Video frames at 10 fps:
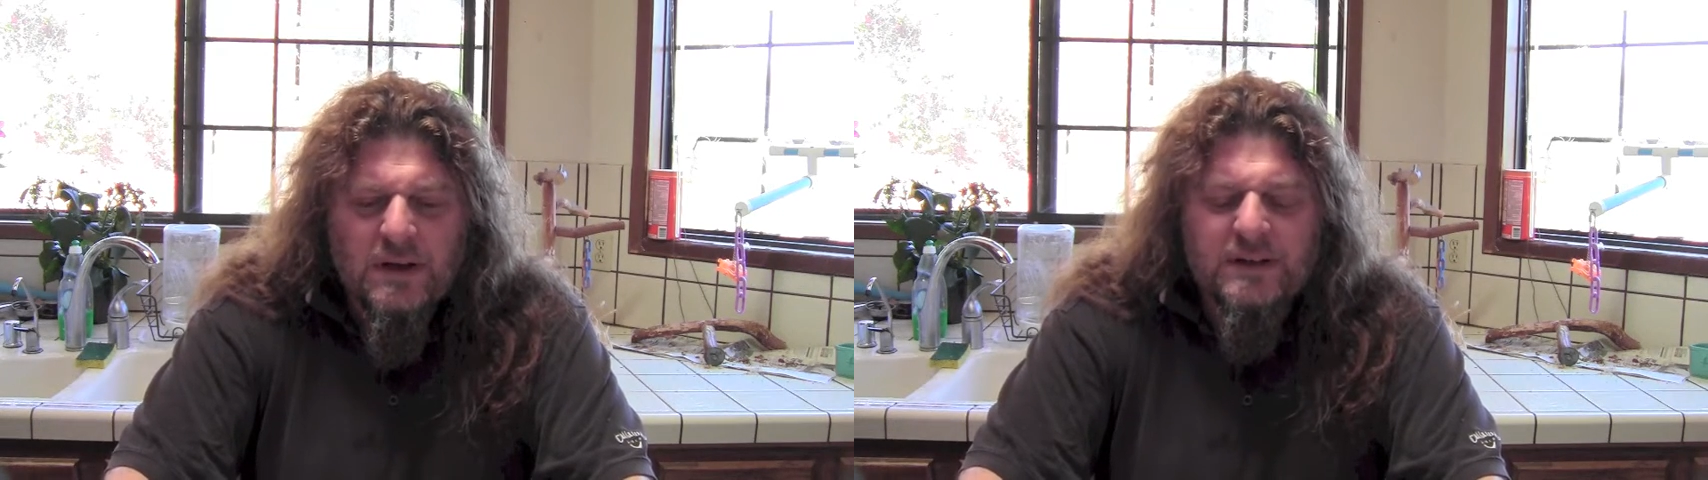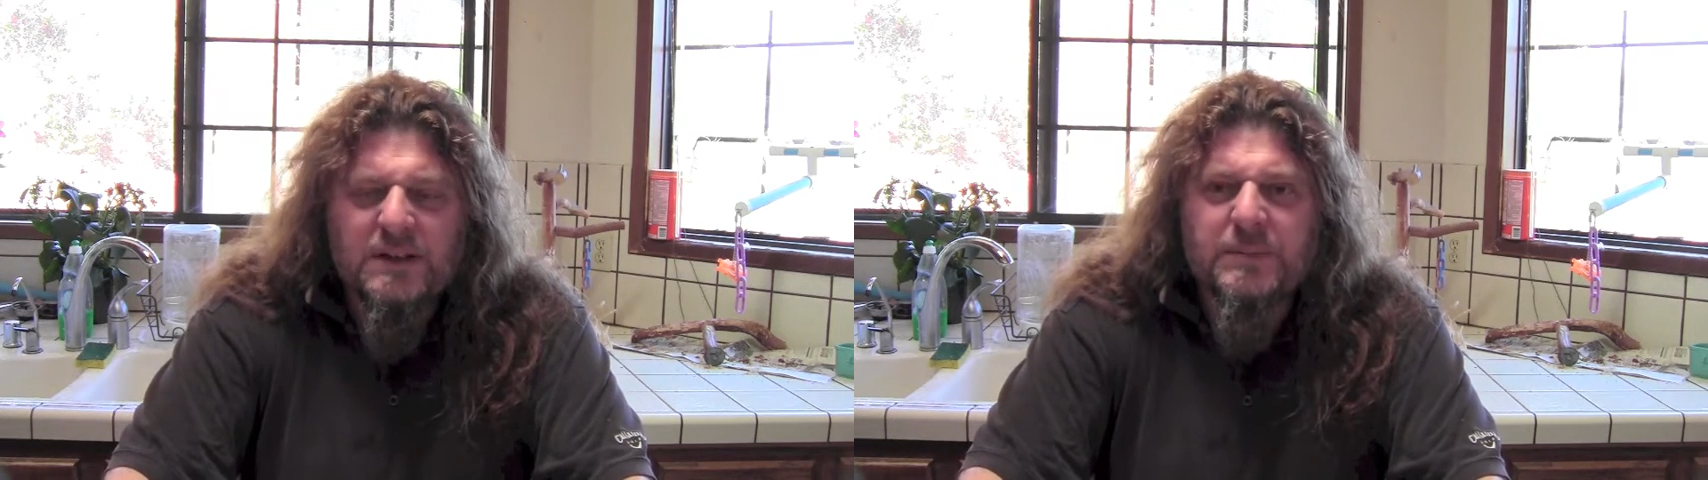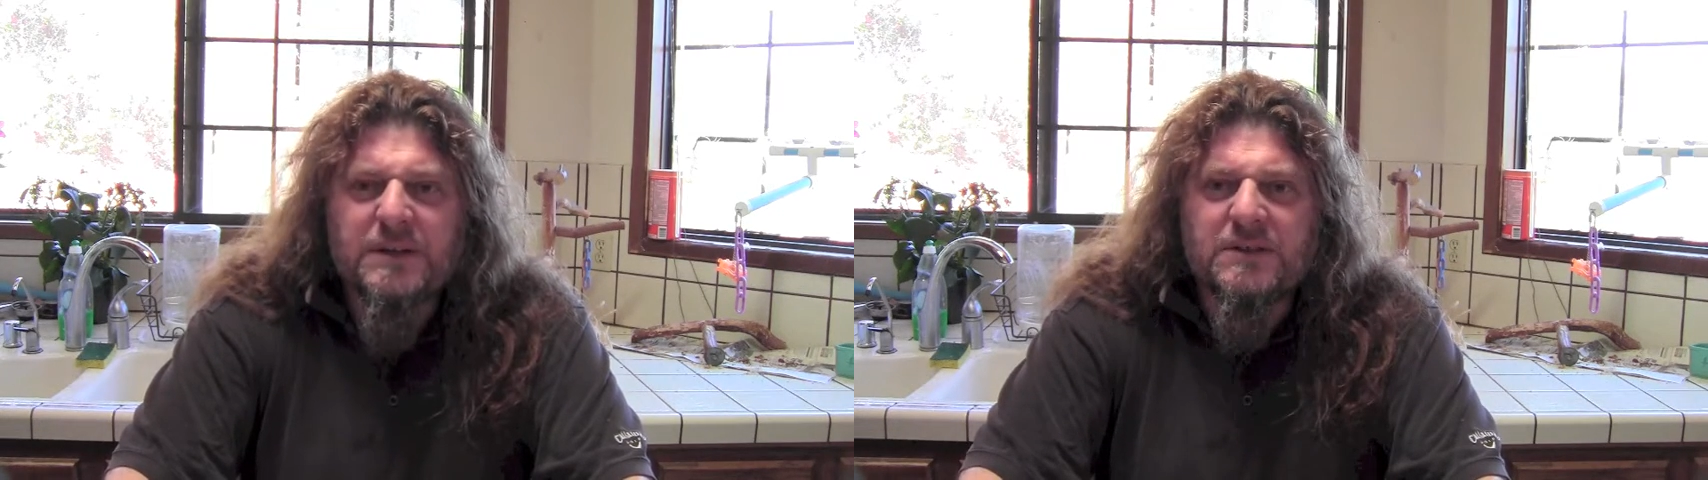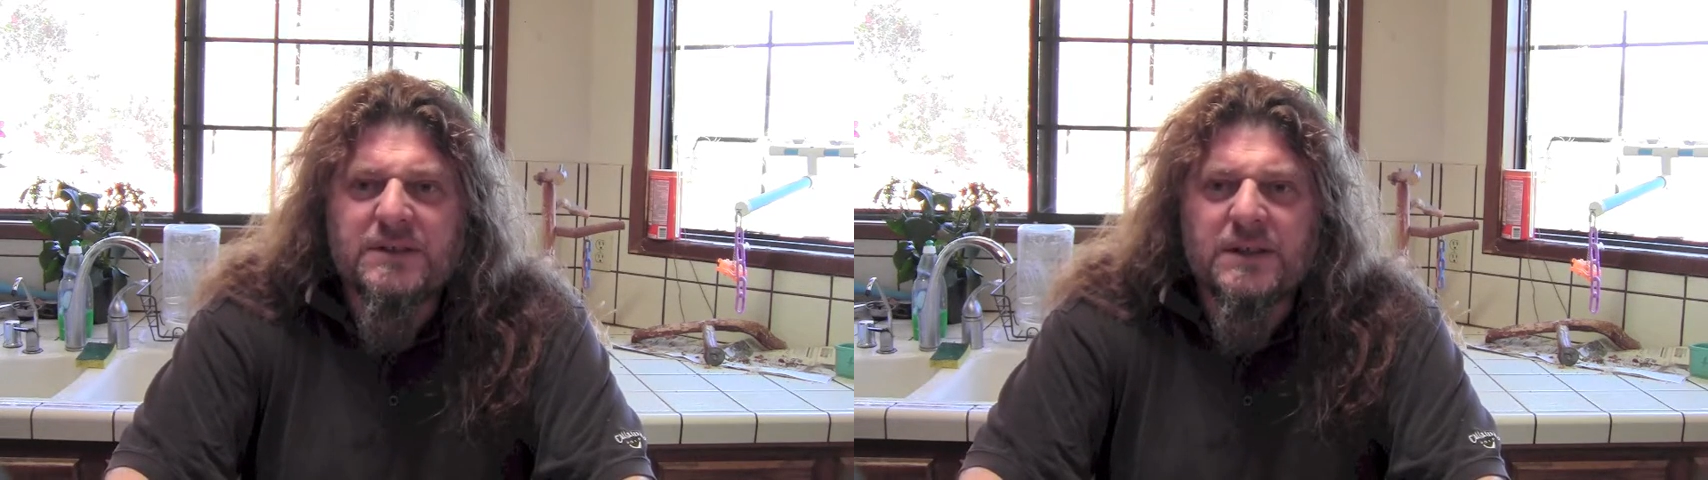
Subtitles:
little bit